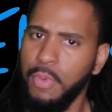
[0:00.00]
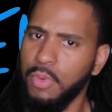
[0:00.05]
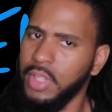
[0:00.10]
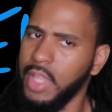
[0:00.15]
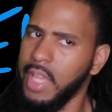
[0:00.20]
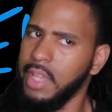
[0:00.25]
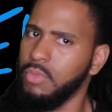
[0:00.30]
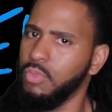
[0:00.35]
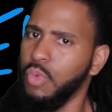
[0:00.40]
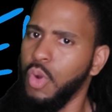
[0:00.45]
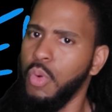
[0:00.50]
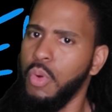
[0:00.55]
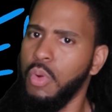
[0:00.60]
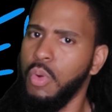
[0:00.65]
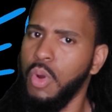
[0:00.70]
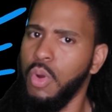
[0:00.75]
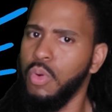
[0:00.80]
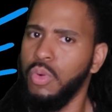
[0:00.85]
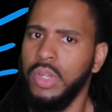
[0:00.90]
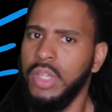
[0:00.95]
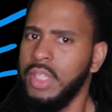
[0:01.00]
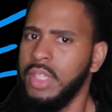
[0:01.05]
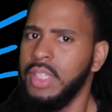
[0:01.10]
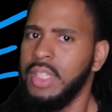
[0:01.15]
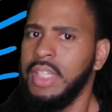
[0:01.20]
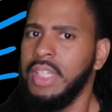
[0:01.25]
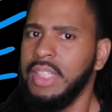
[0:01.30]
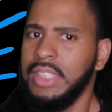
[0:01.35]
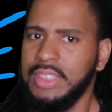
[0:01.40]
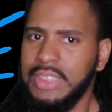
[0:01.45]
were like, whoa, whoa, whoa,
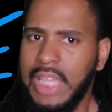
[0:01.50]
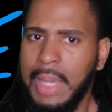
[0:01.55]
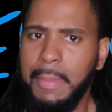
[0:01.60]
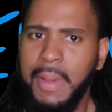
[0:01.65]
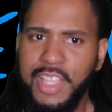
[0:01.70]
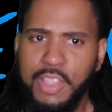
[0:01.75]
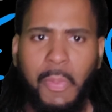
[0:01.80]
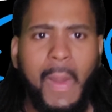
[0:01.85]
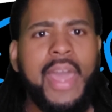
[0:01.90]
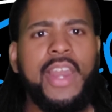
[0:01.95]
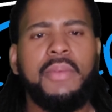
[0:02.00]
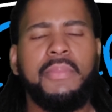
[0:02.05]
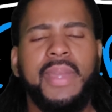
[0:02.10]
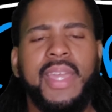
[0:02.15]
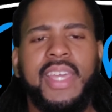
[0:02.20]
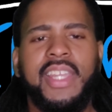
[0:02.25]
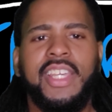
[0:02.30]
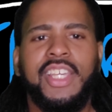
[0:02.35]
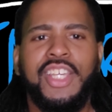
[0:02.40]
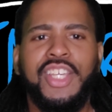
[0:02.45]
not my Spider-Man.